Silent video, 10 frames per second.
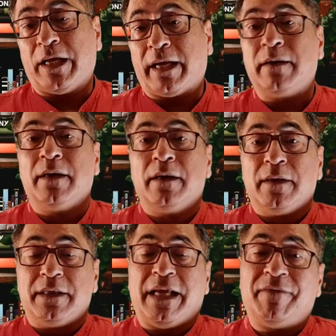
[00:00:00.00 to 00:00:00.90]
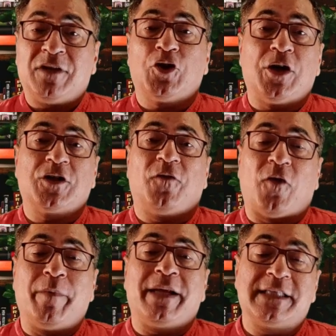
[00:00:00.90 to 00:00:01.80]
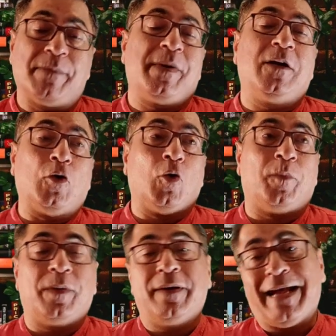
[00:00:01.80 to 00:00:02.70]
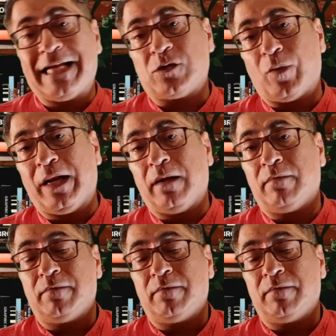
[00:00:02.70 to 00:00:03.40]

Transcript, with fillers: So they have the choice of forming a separate group as well,